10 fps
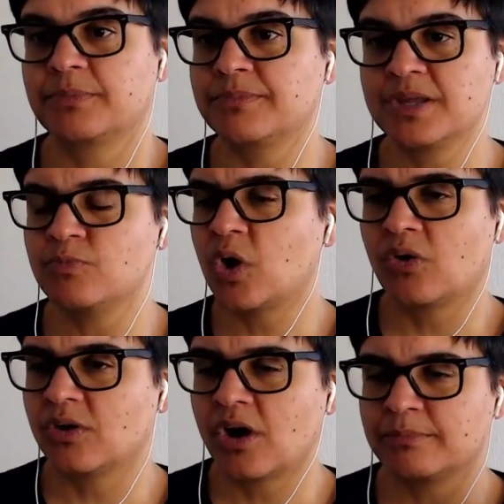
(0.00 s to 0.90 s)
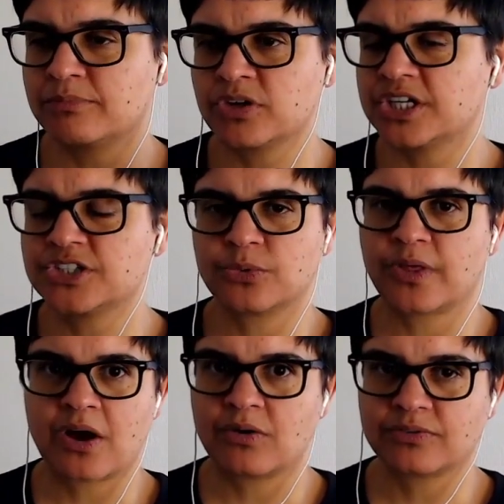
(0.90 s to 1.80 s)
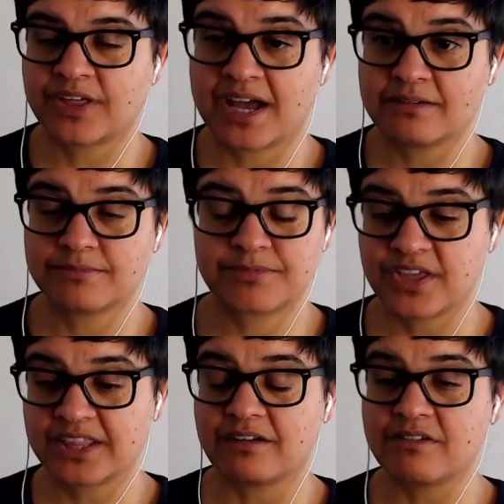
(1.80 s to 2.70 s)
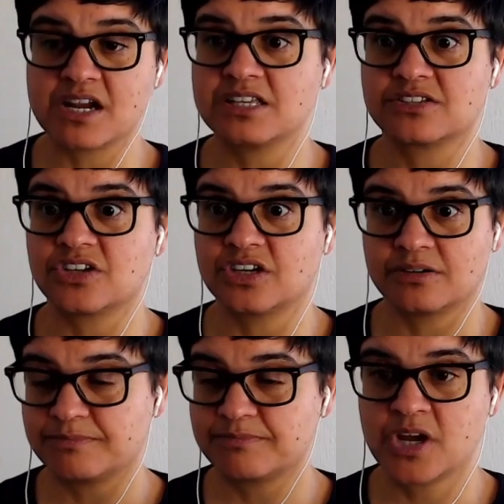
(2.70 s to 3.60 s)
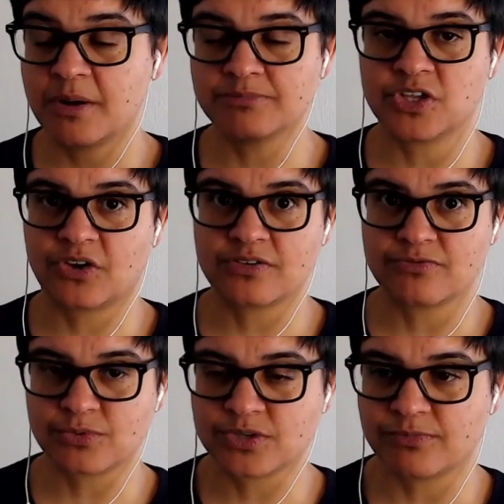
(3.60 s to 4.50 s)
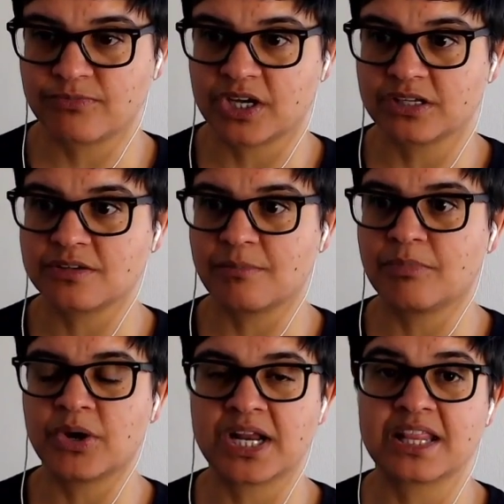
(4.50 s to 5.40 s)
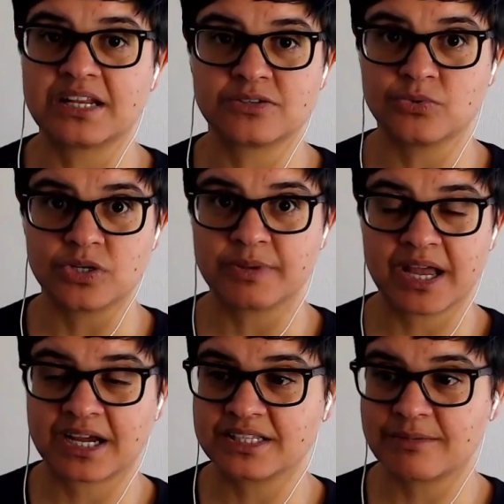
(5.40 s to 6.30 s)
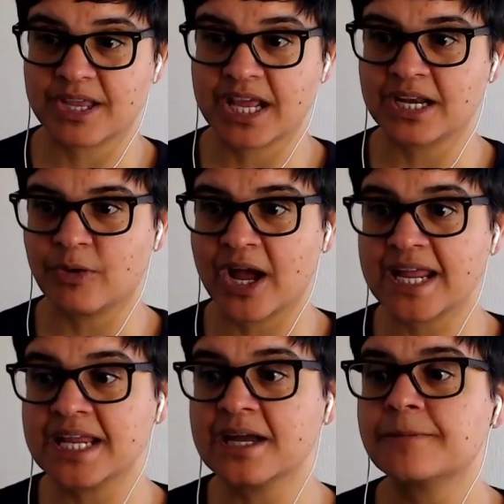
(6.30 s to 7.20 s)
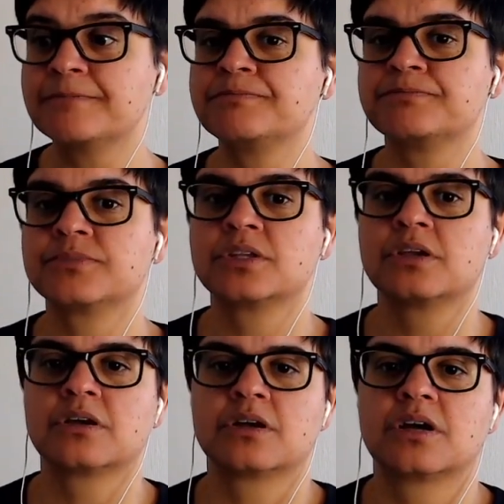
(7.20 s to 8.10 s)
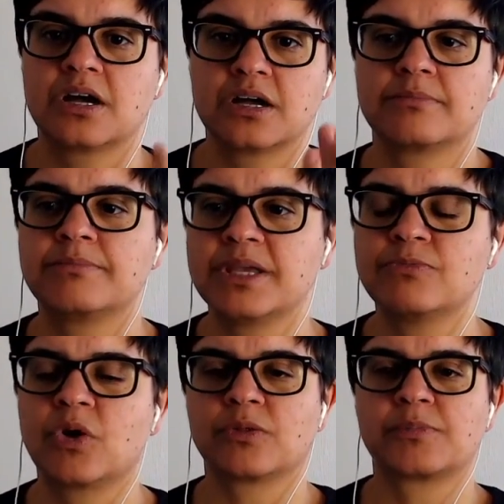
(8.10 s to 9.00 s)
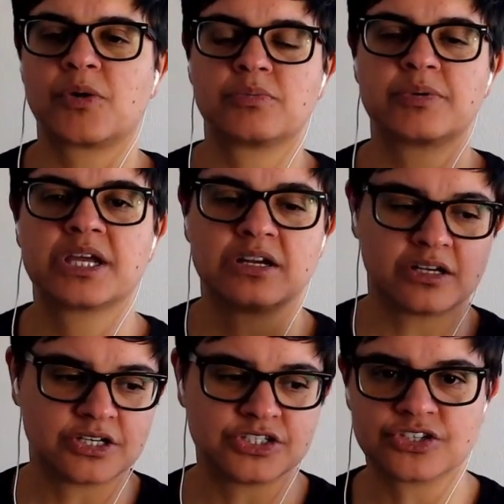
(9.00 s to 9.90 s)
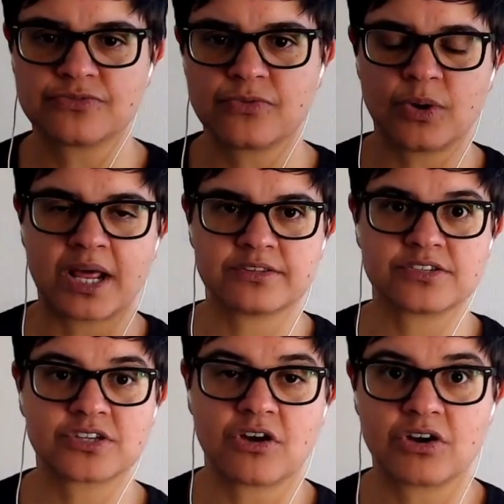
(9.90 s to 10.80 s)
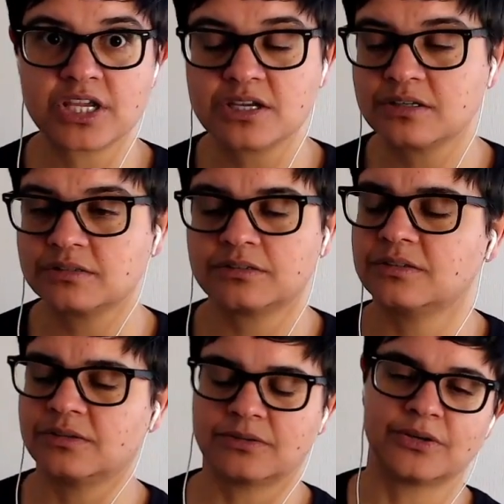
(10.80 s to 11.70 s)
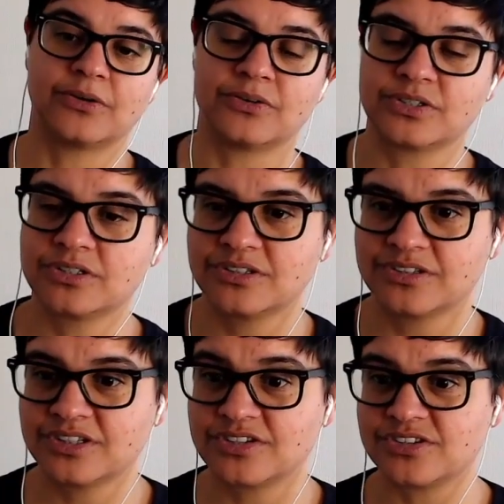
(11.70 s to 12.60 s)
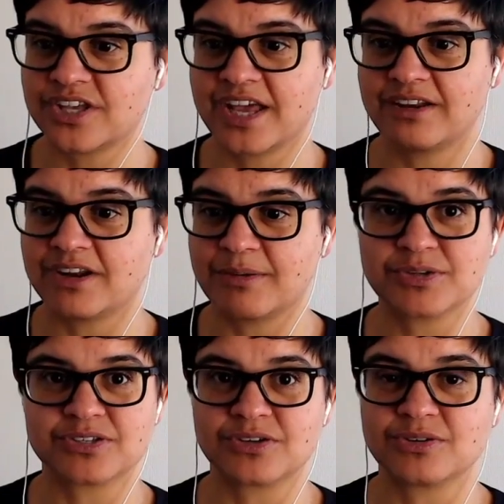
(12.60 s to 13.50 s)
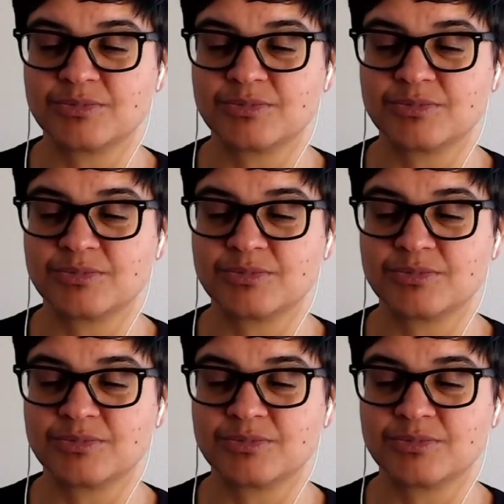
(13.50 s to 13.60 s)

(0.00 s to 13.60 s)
Meanwhile, I'm pretty sure that thing they're in is going to come to life or something at some point, and then it's all going to be academic anyway. Meanwhile, the Barbara Pickler could just fall out of the sky. Oh, God. This is a hell of an episode.